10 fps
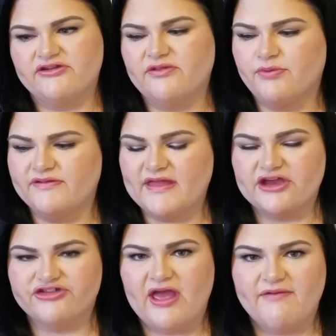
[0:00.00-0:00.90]
to the point that I
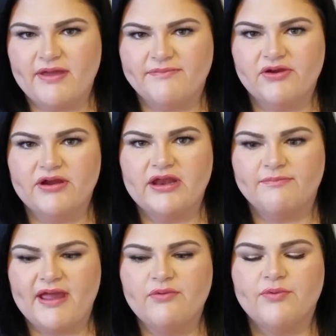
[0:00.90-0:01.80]
actually have my period,
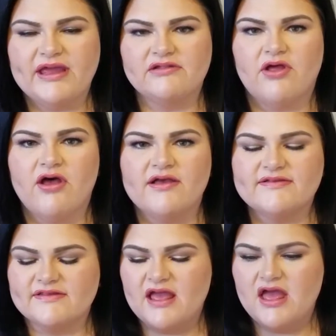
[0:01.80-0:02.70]
my weight loss